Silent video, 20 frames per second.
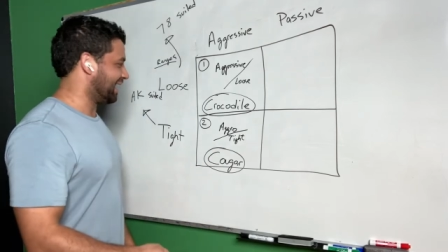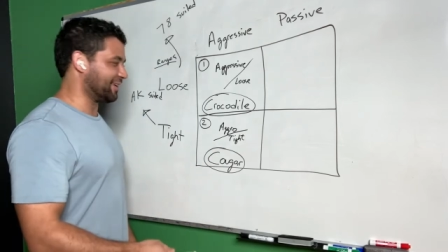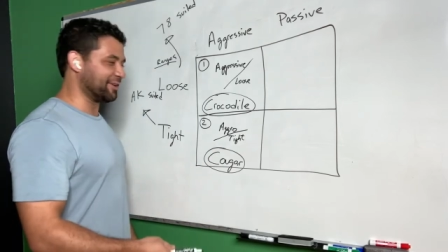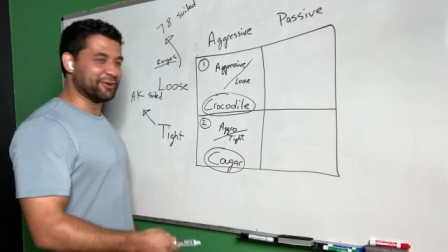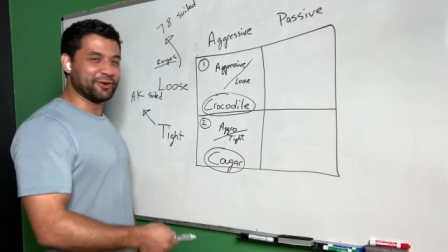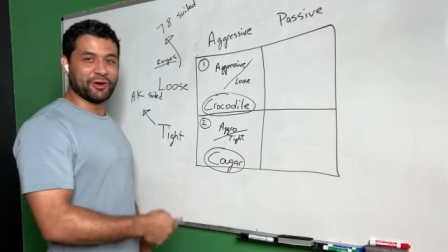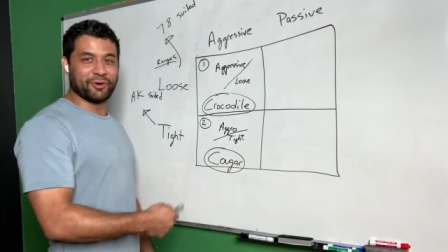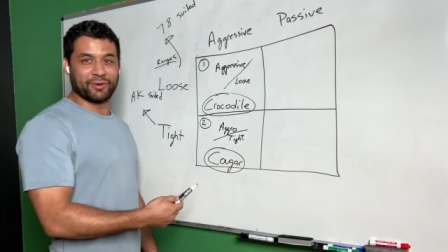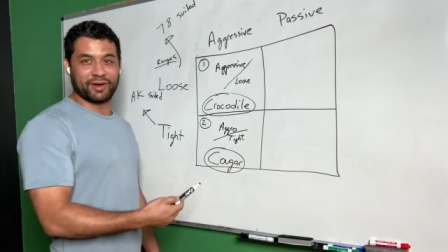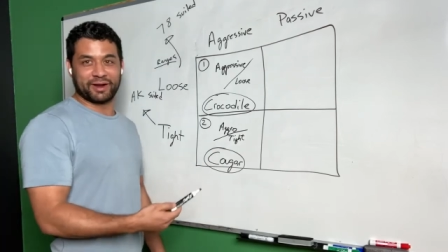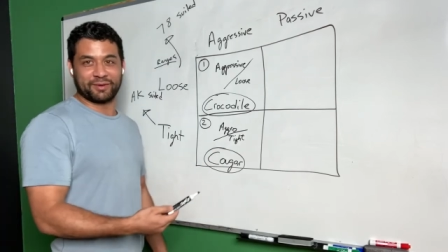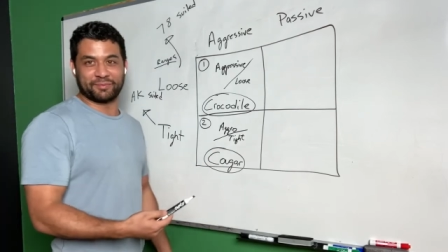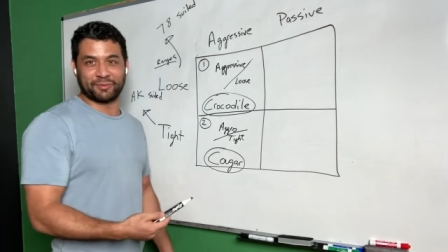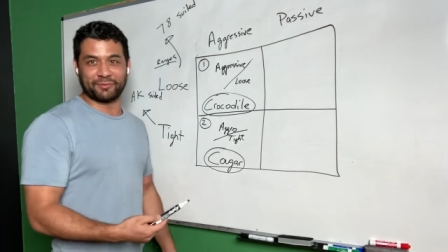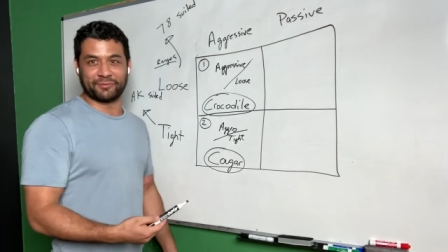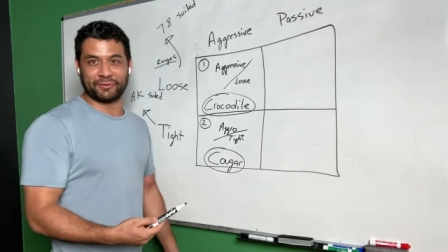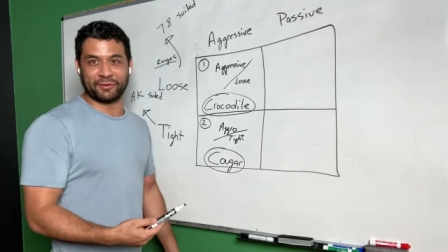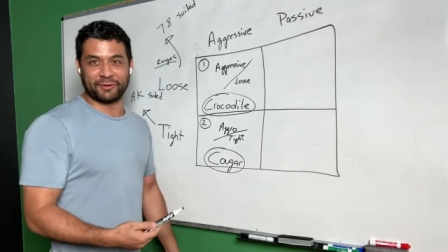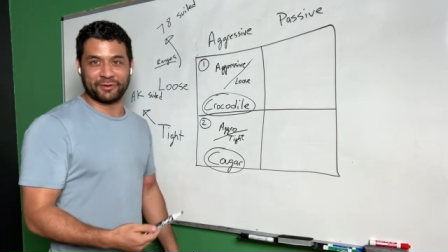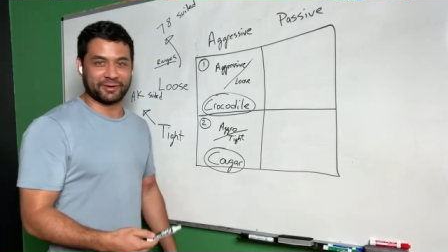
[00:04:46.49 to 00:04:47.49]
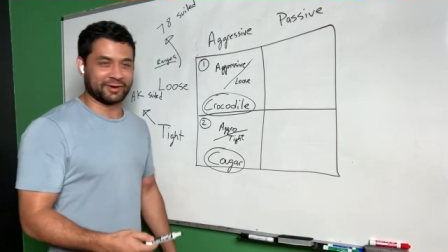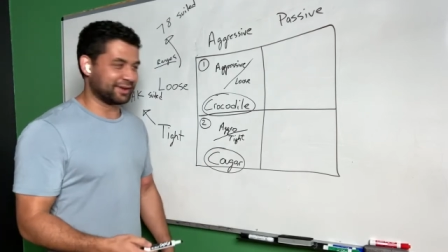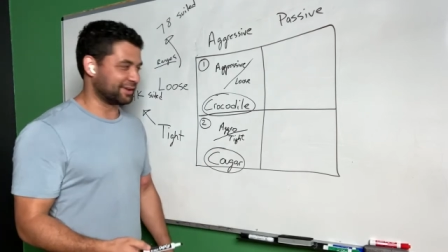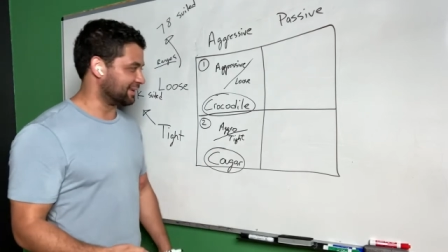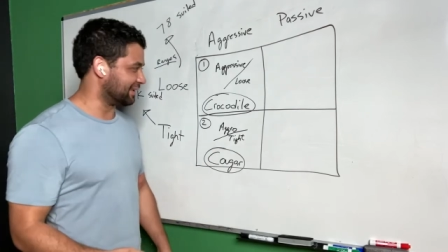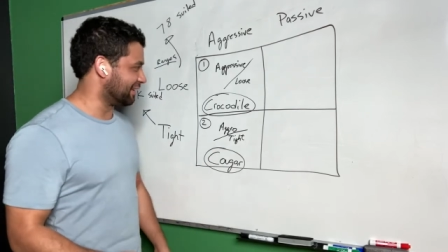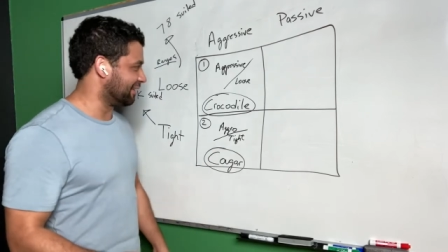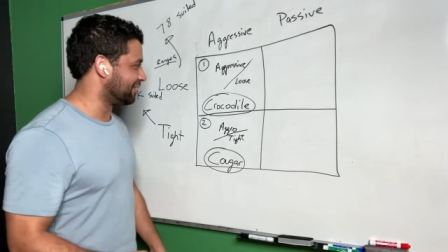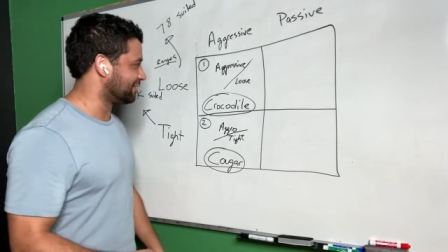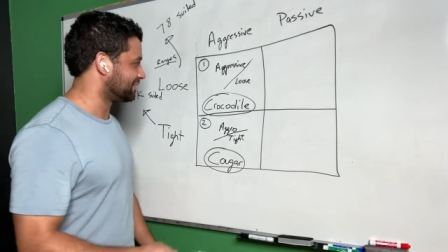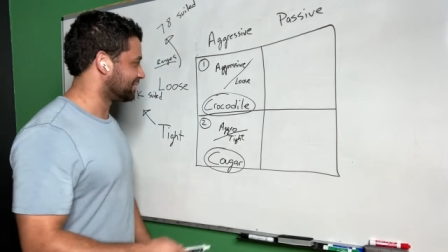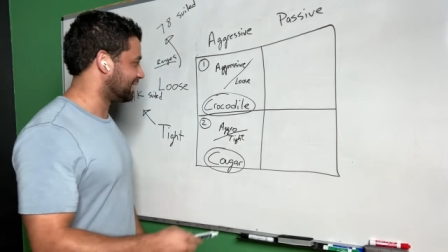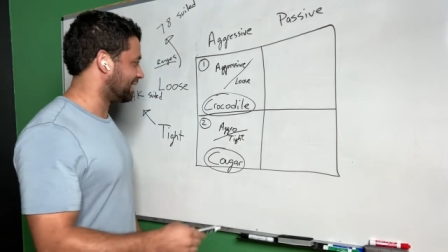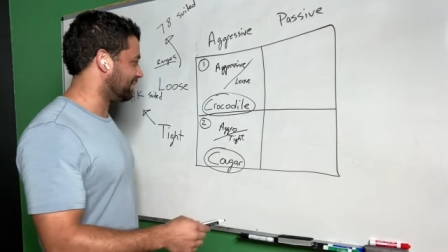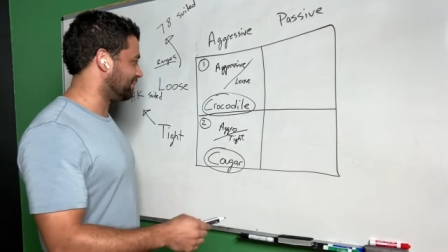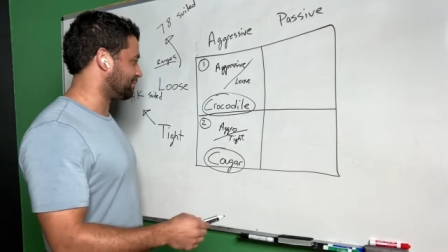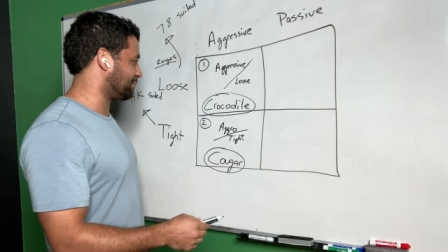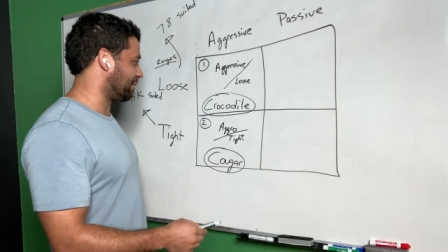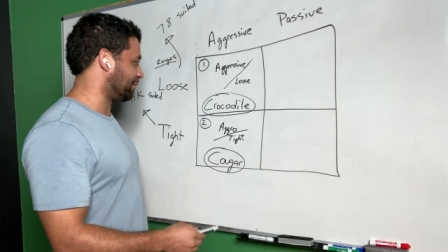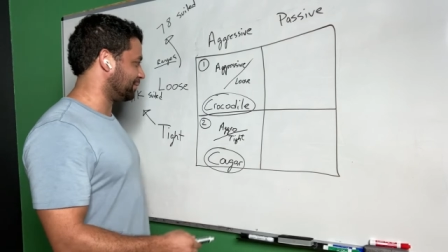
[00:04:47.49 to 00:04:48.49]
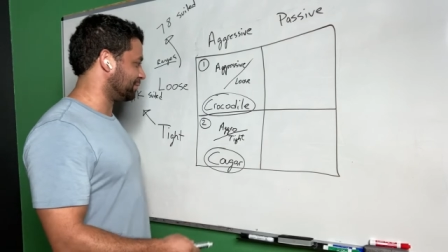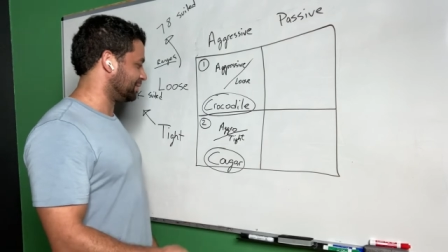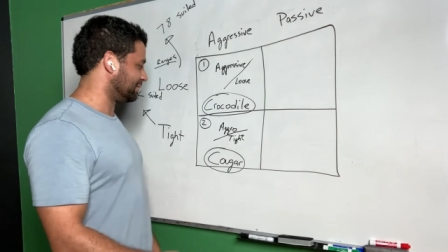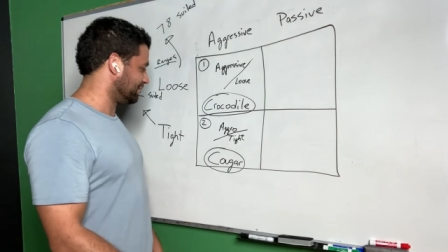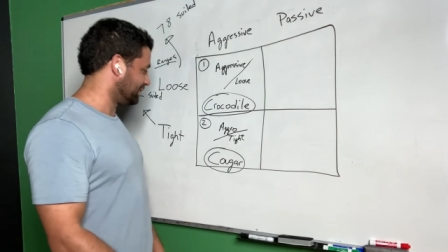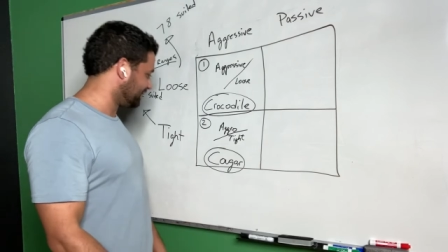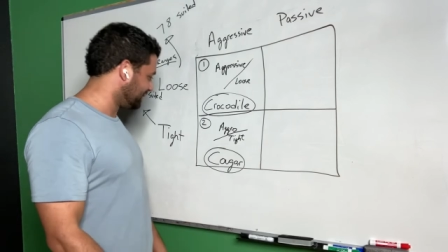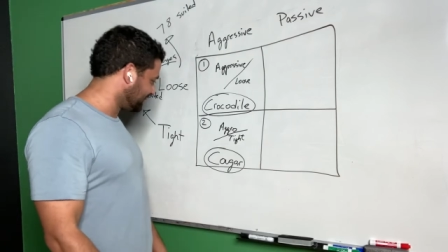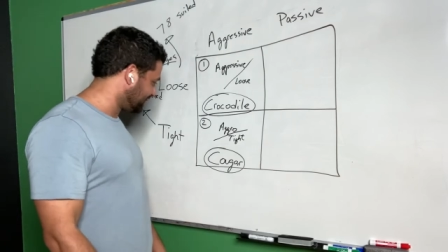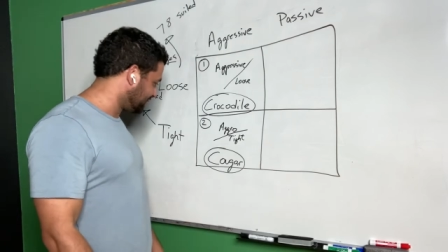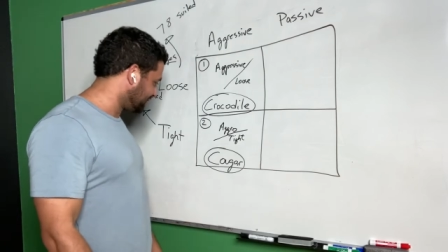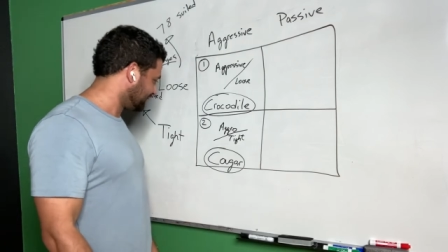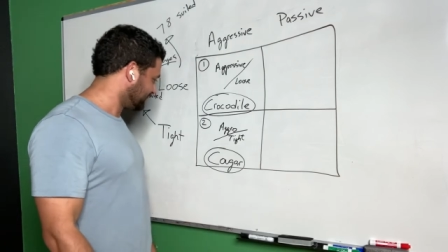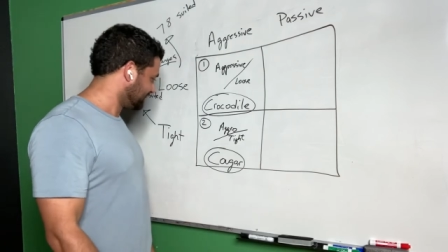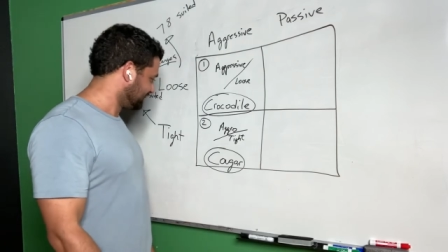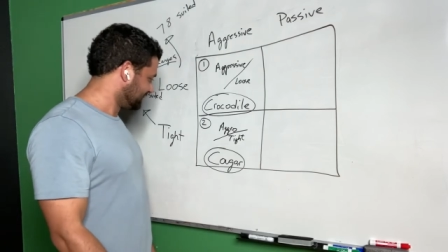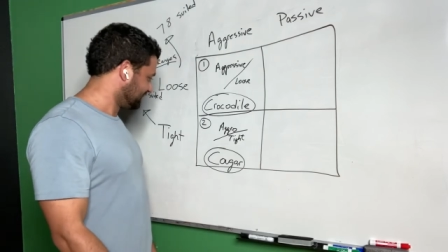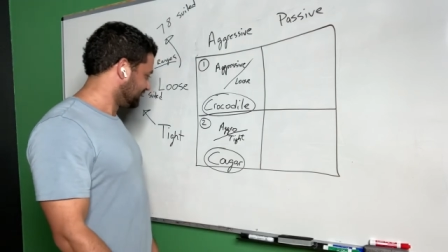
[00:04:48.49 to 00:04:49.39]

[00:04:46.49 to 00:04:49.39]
I don't know what I'd prefer, you know? I'd probably